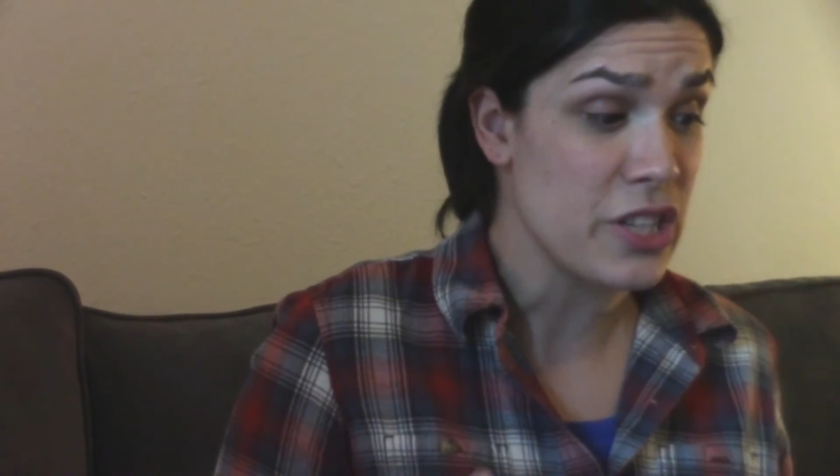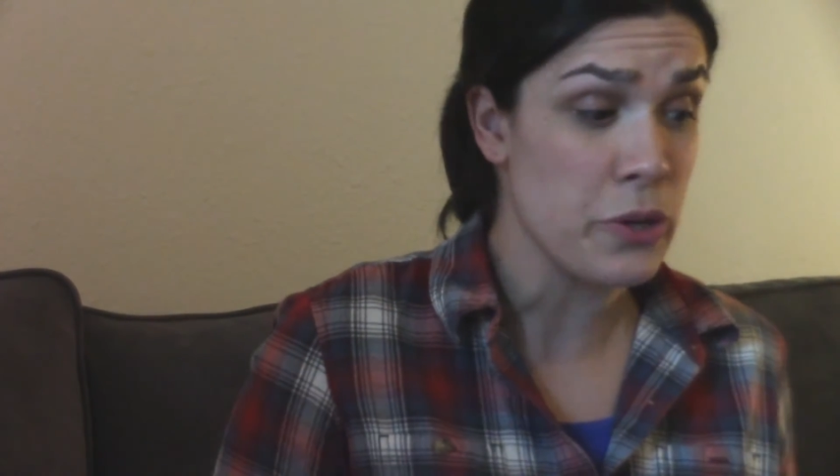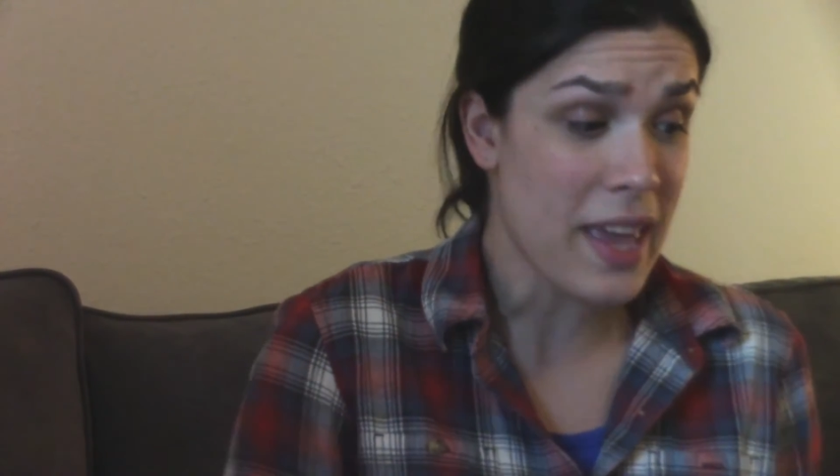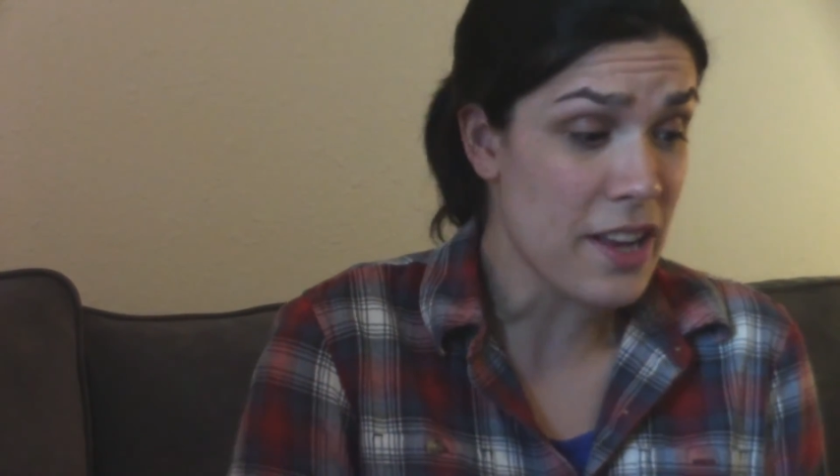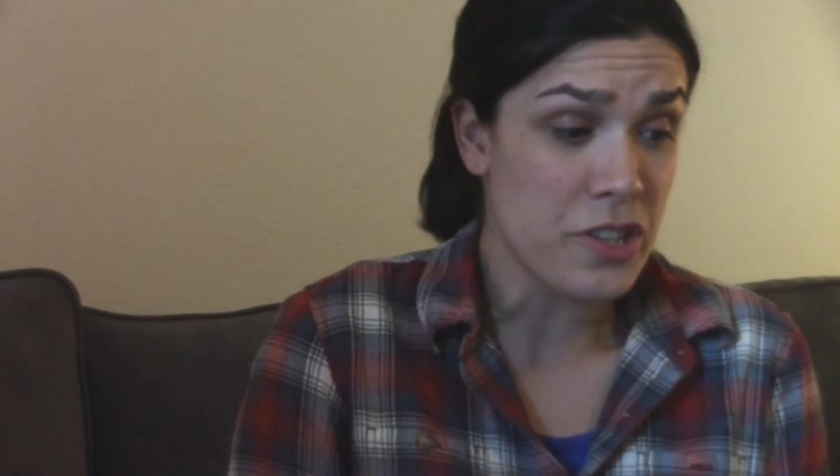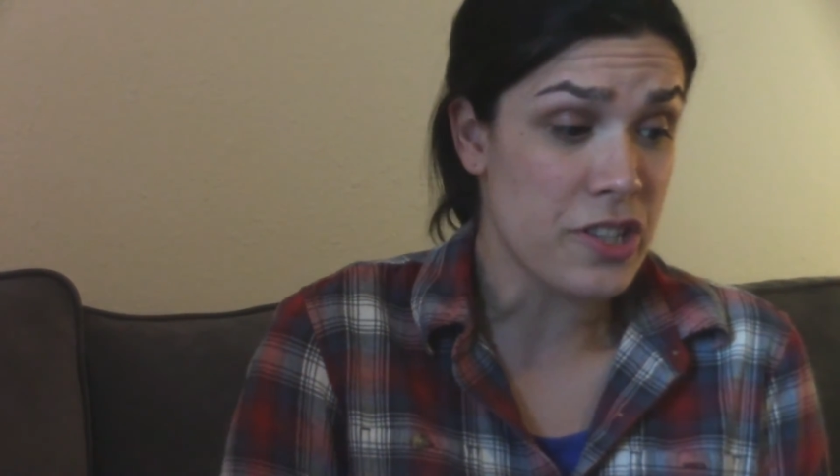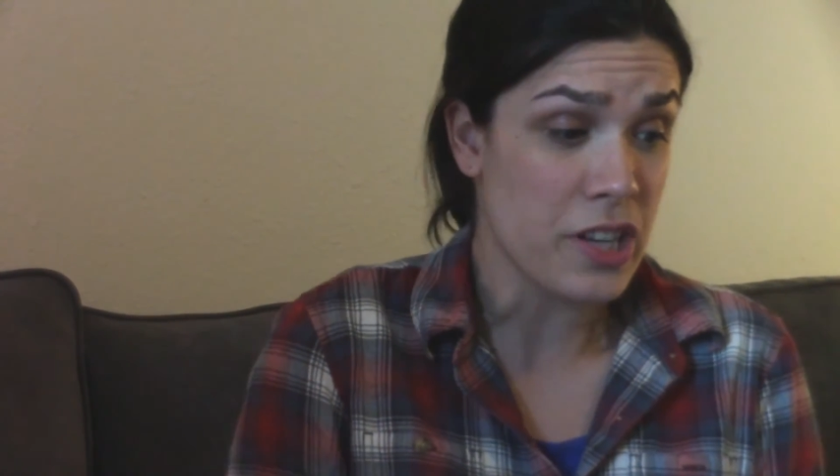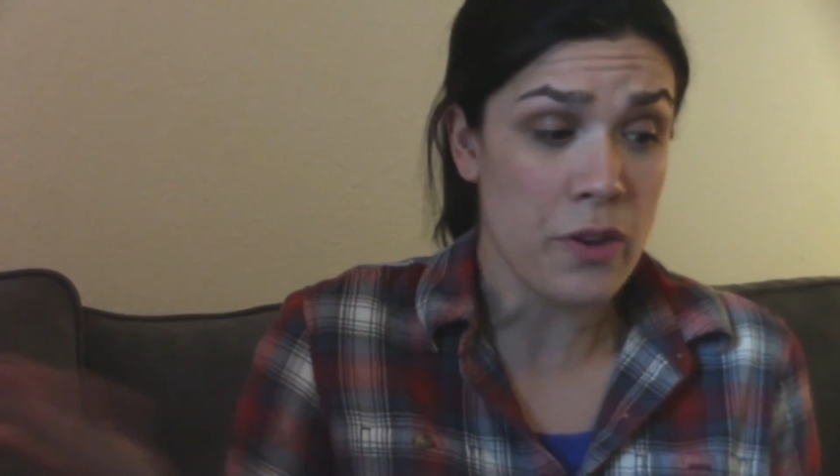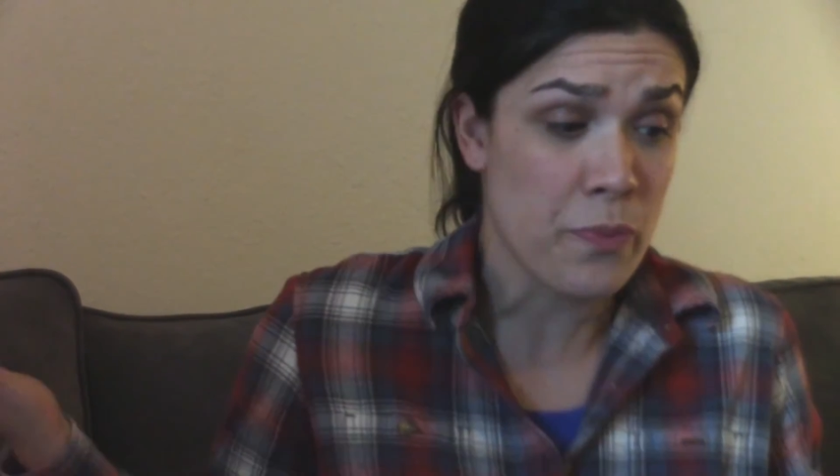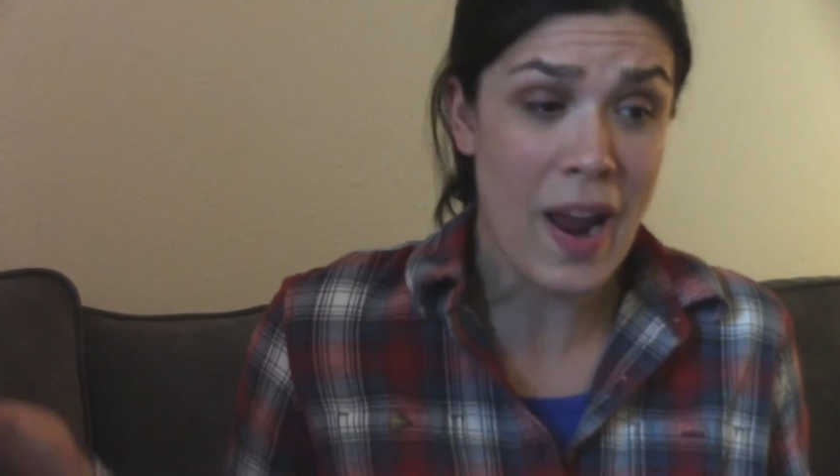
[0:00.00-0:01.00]
You can't
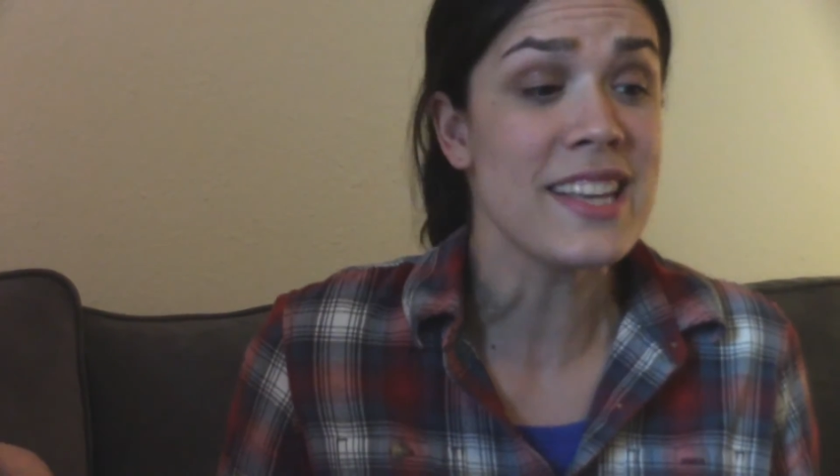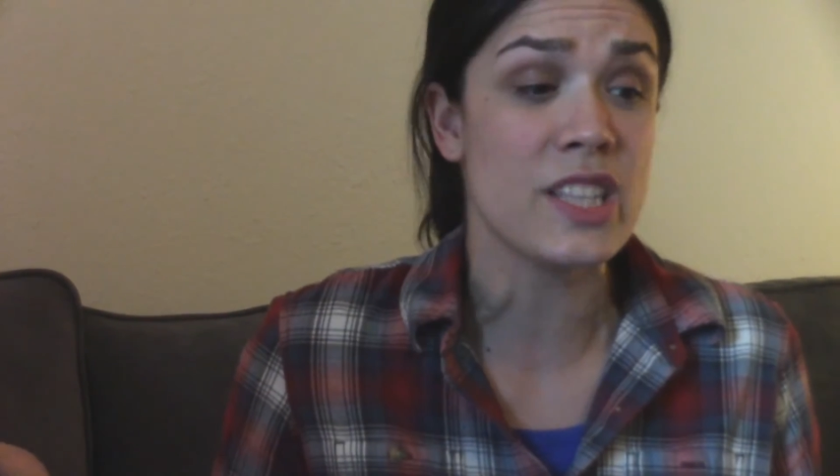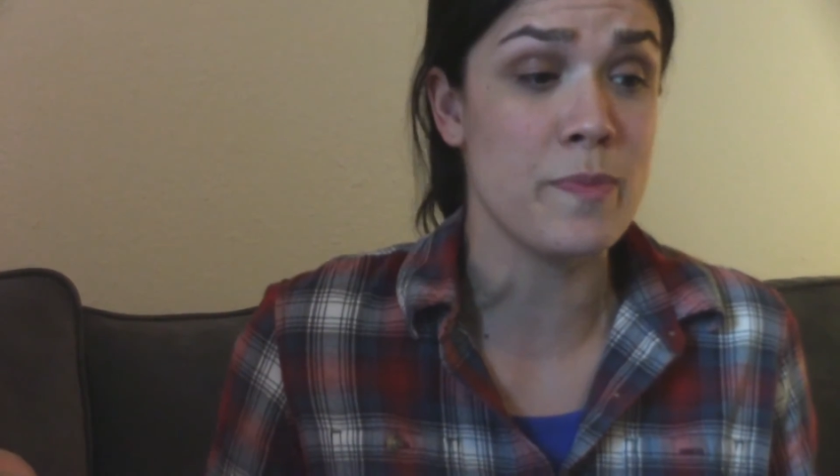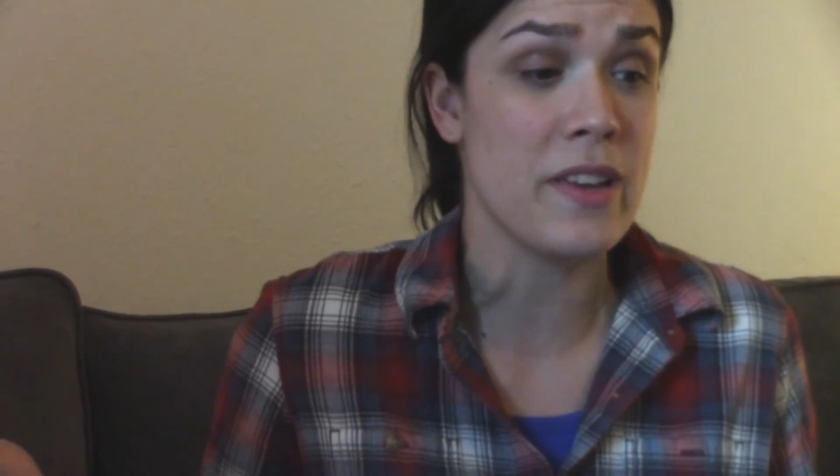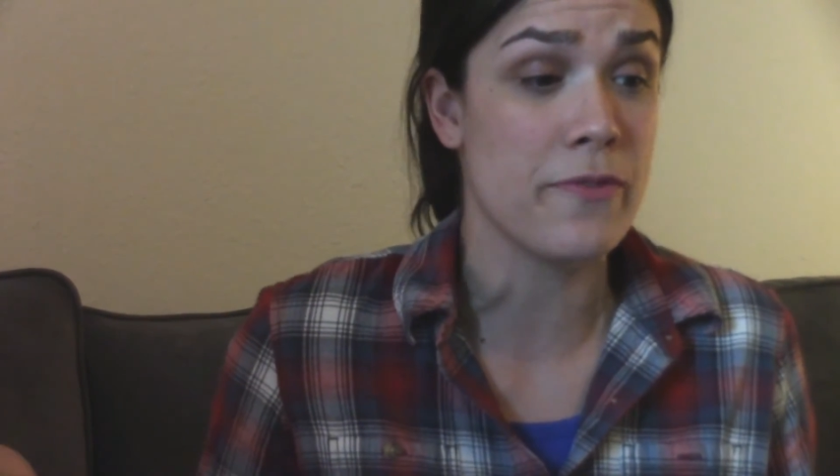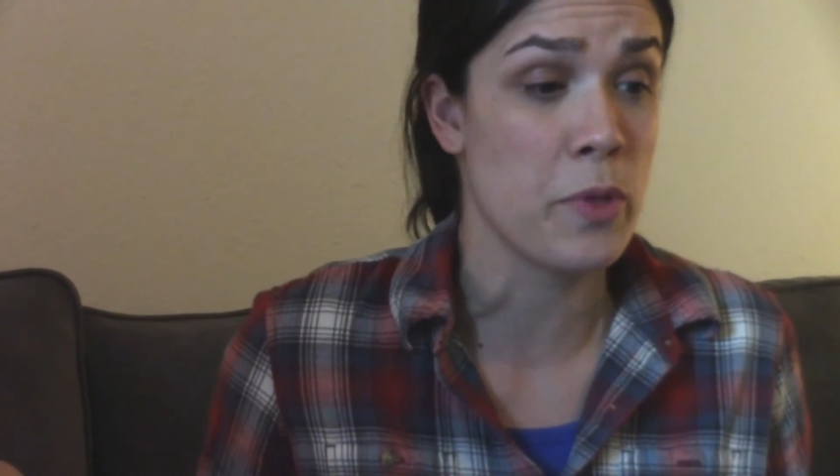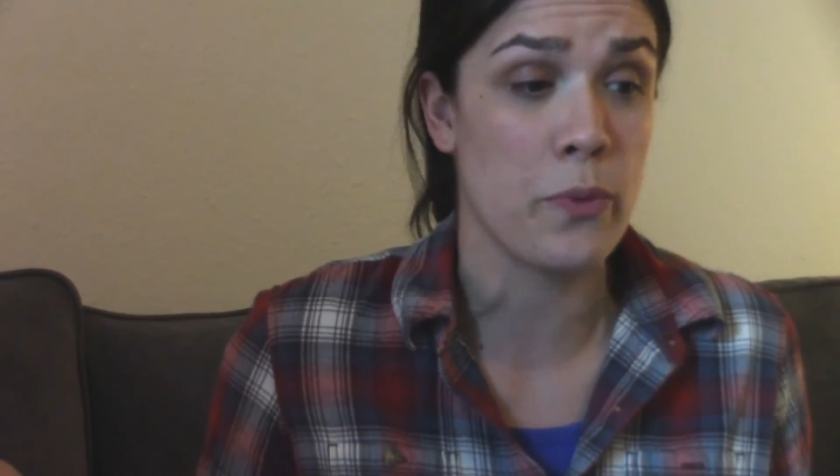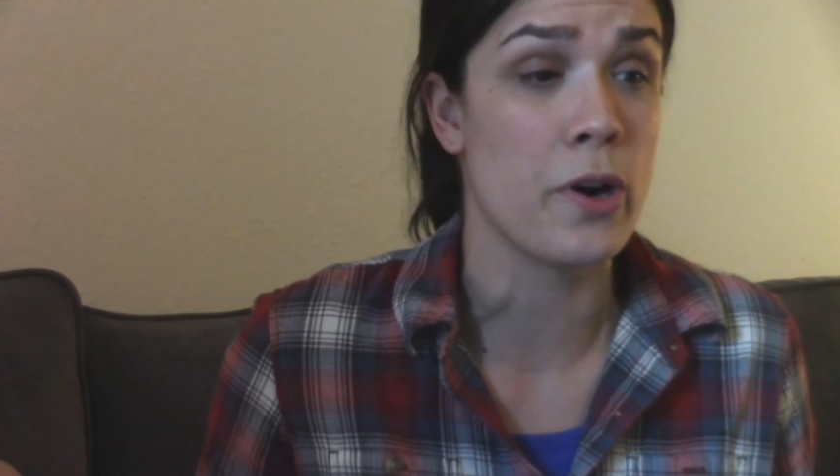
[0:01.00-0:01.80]
just erase me from the